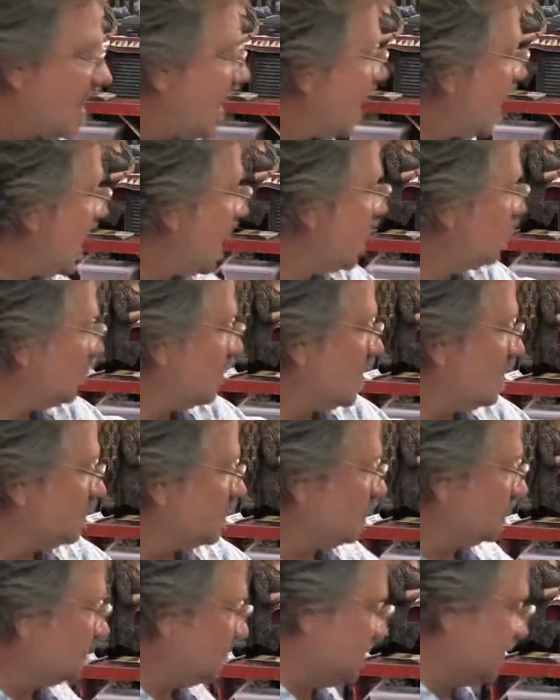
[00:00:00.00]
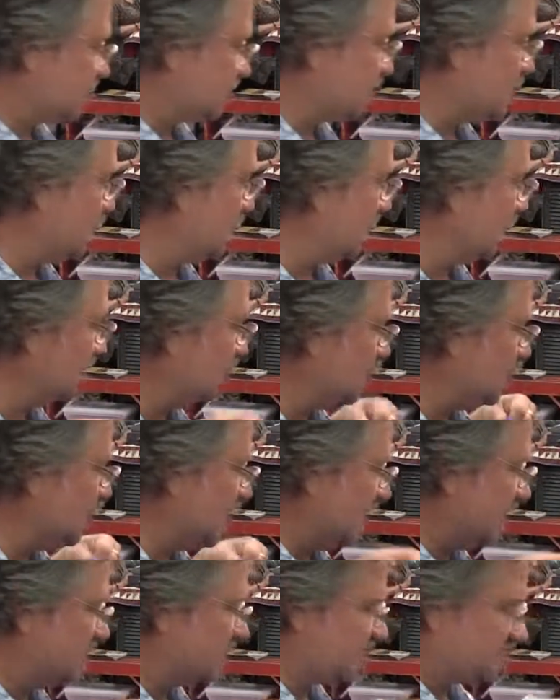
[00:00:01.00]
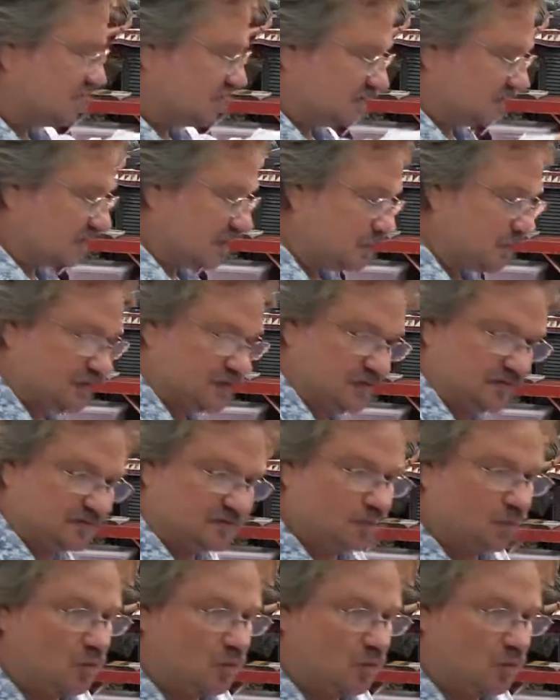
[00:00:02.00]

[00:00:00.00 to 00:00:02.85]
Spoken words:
And what I'm going to be showing you is the simplest